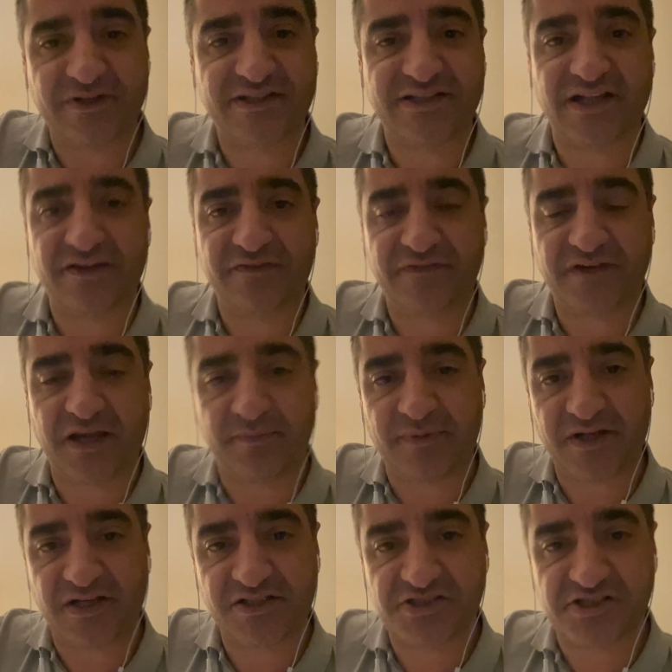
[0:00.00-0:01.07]
safe,
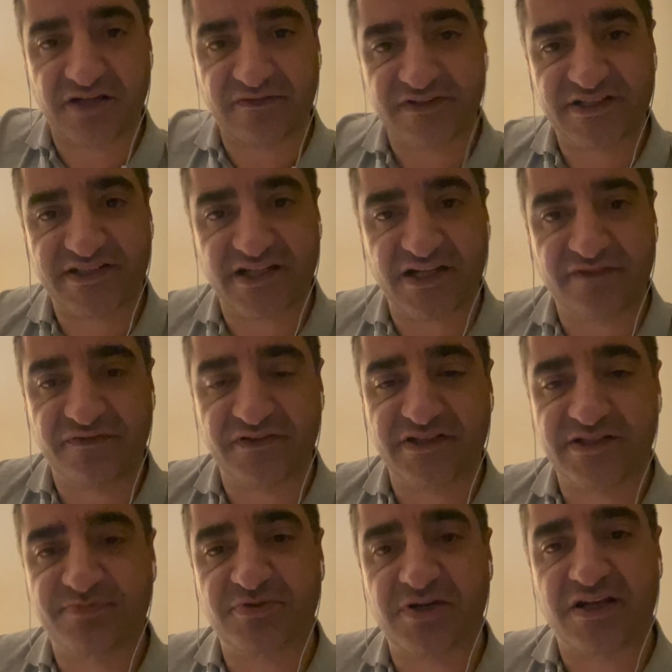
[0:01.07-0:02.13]
keeping each other safe, and
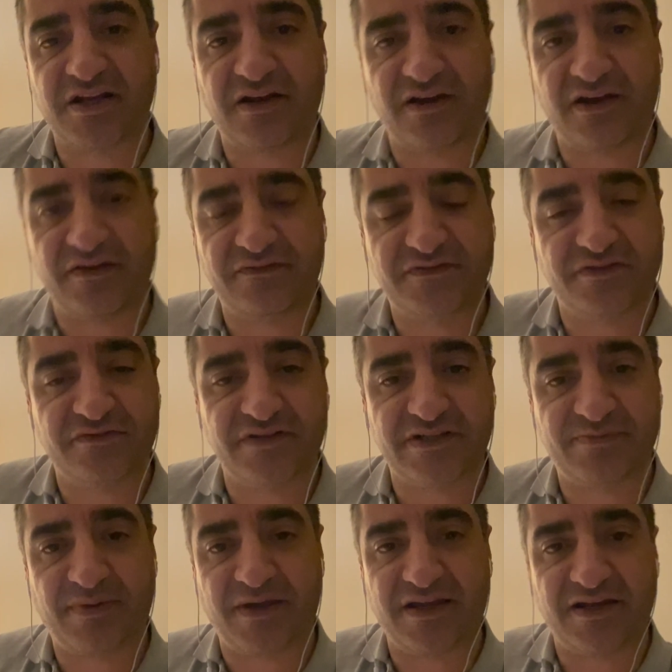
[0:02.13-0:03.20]
spreading I love during this
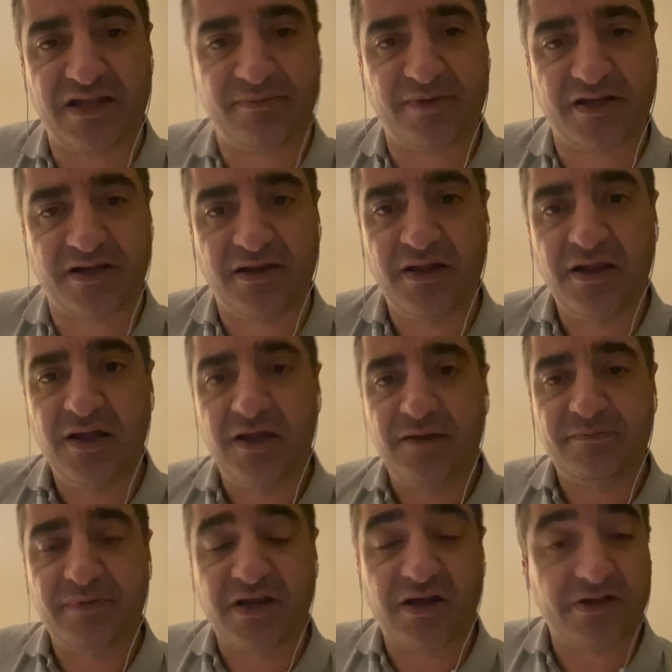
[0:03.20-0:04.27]
pandemic
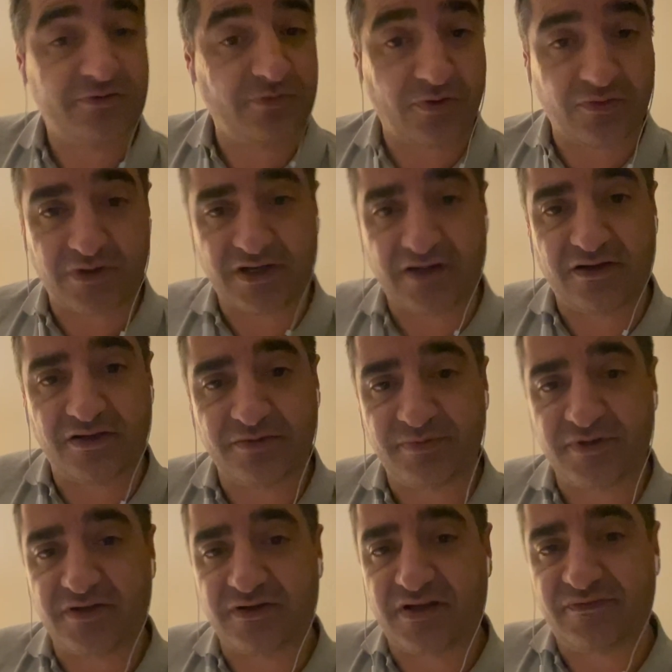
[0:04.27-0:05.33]
because we all need a little
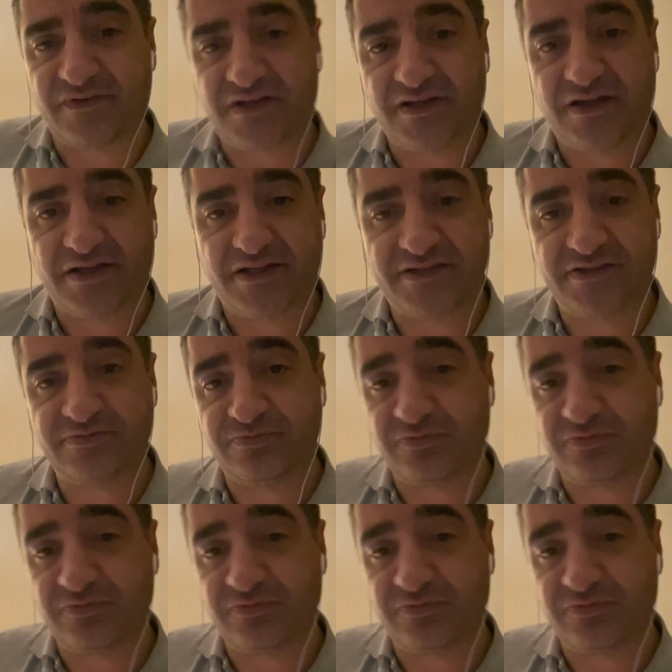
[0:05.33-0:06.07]
bit of loving, guys.